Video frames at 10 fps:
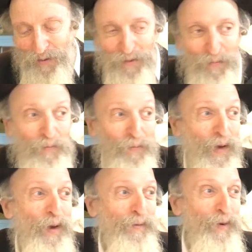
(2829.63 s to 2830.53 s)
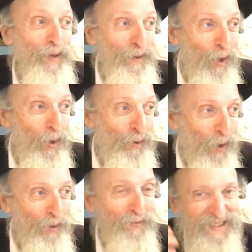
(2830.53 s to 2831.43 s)
So on a very, very low
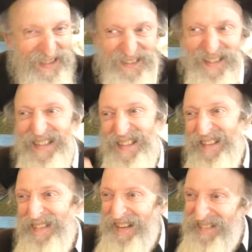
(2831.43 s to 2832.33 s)
note of sickness and